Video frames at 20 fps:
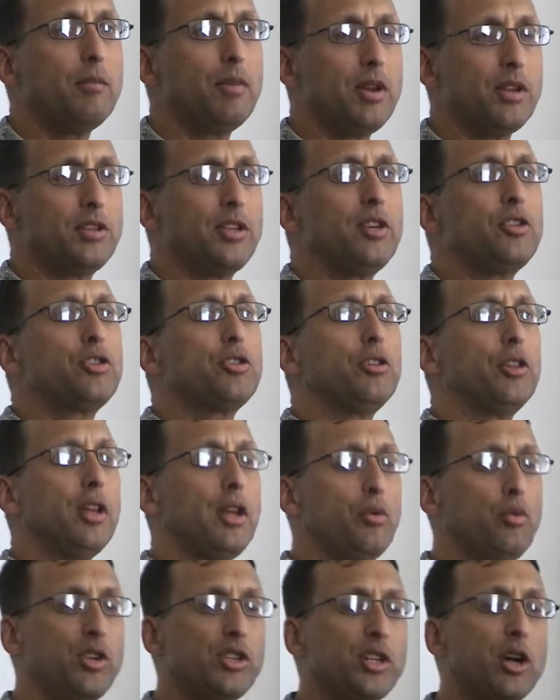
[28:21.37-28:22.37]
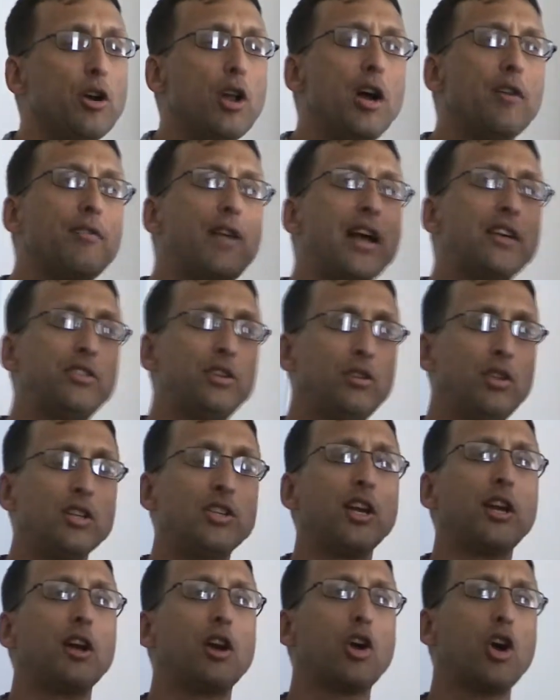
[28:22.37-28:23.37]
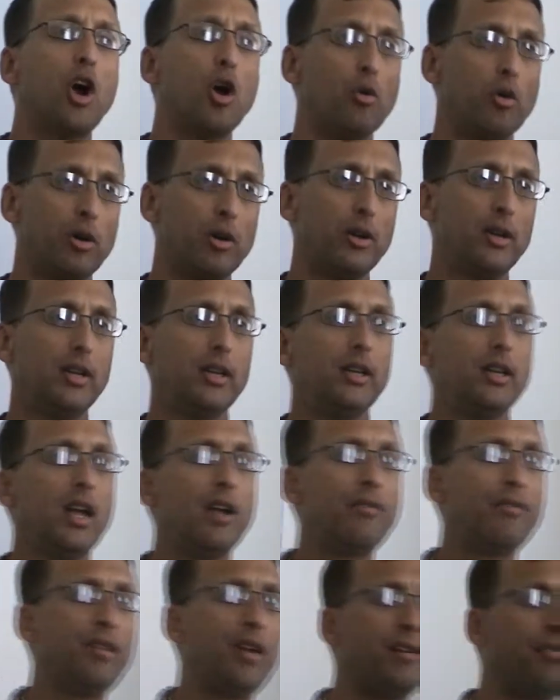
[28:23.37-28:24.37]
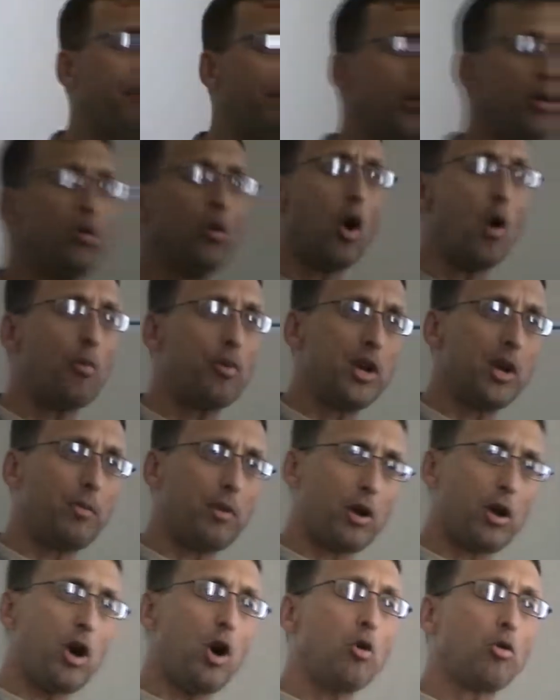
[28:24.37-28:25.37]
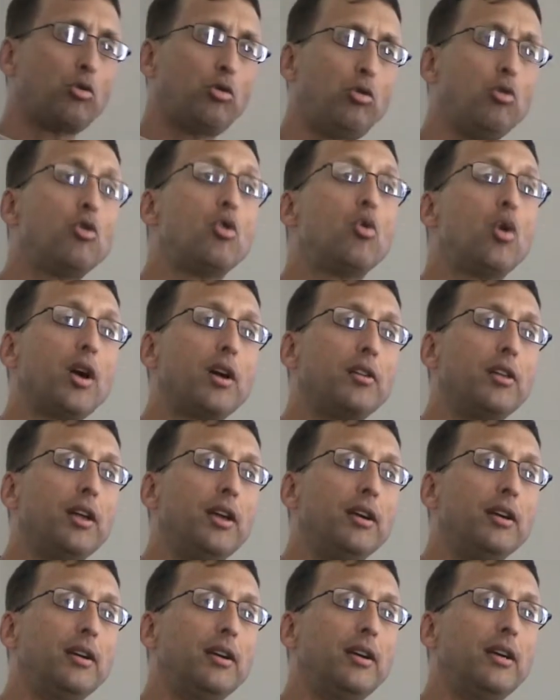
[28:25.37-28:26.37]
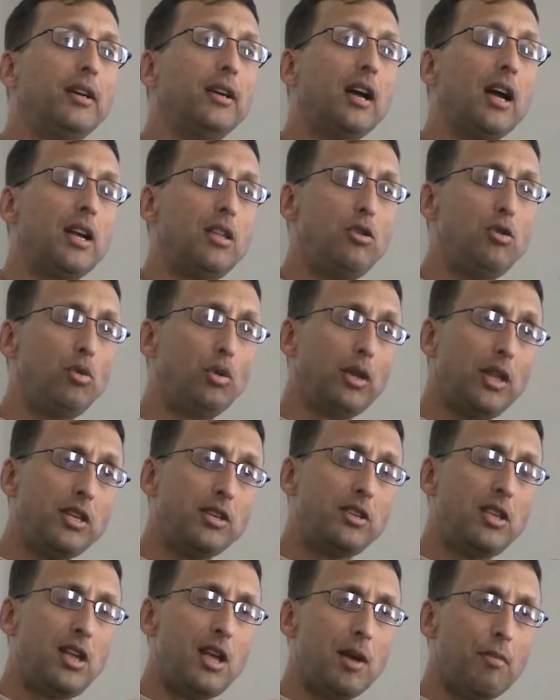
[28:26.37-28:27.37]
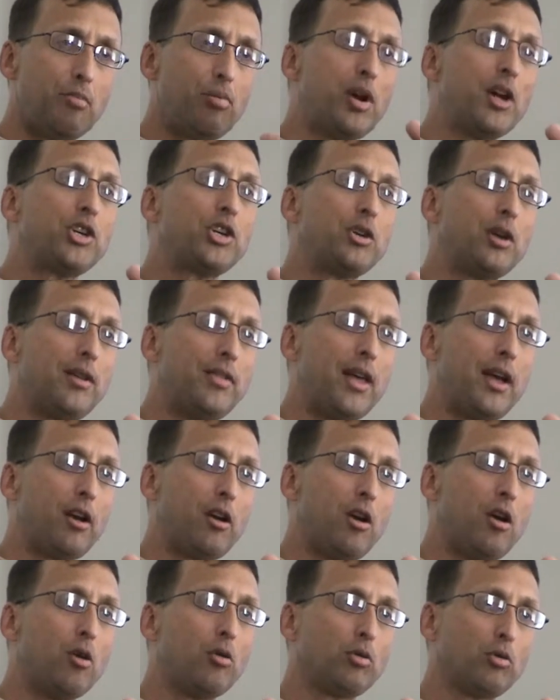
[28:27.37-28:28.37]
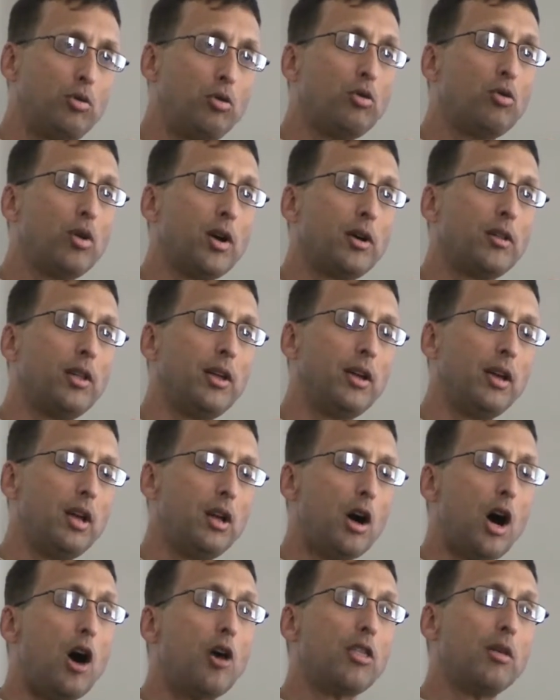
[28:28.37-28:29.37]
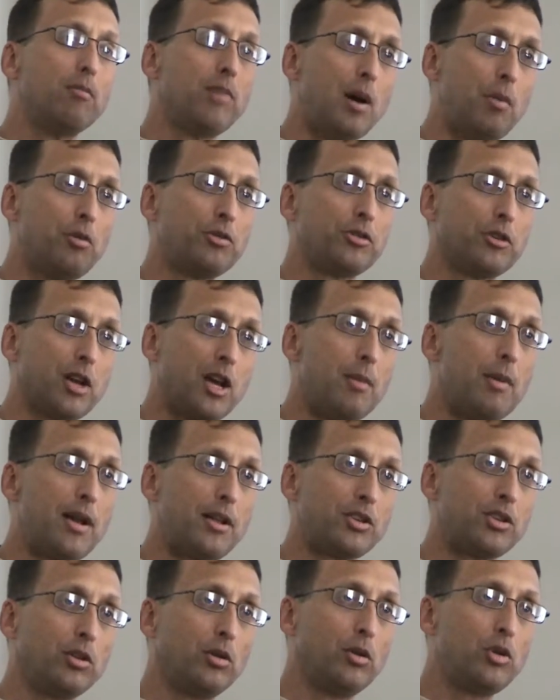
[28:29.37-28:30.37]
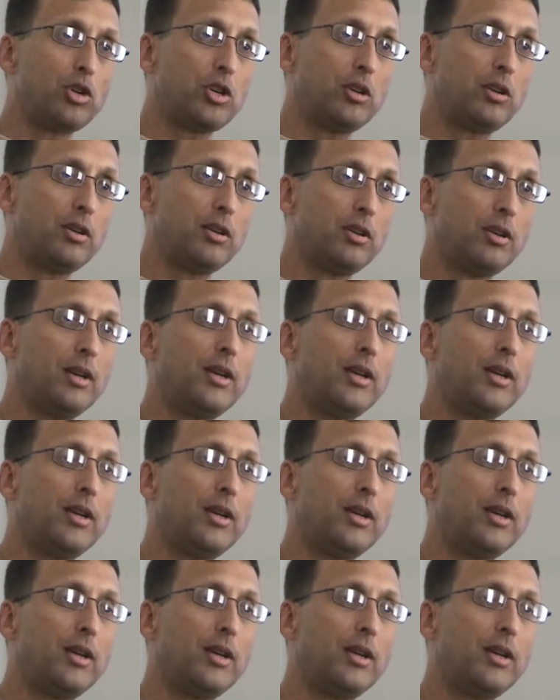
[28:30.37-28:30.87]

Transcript: But essentially, we start off gassing, it's like a Coke. If, if you open up a Coke too quickly and you release the uh, pressure on that Coke too quickly, all the bubbles will come out of solution.